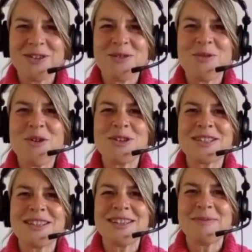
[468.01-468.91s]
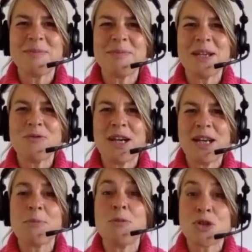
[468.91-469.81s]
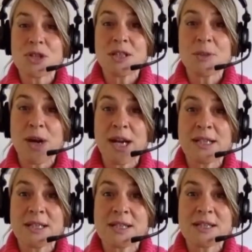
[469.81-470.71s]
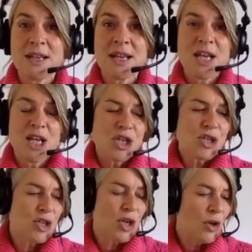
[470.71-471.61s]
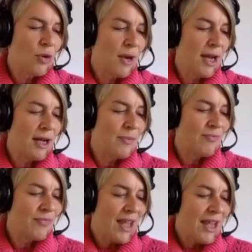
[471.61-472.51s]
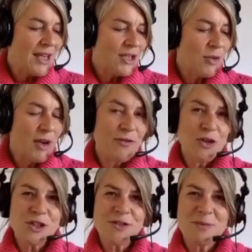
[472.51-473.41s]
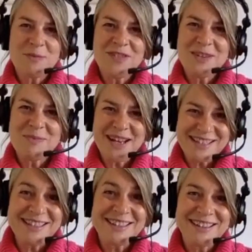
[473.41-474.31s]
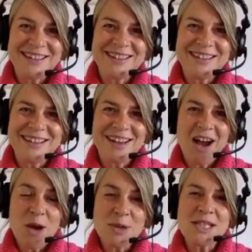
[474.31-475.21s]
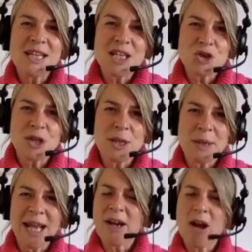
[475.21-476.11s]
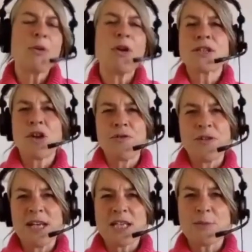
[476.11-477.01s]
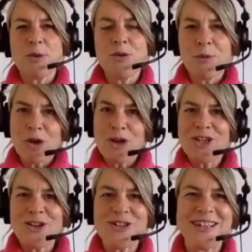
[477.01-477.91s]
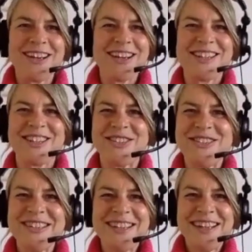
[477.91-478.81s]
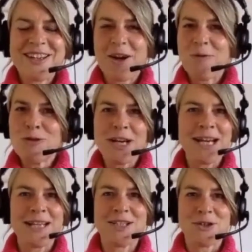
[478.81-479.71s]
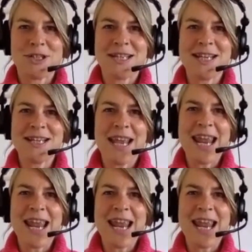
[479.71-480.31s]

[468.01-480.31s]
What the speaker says: I want to be really immersed in the practice. So my first Vipassana, I was literally in plane. I'm not so flexible. I'm not a yogi like you. You know, I'm really sort of tense.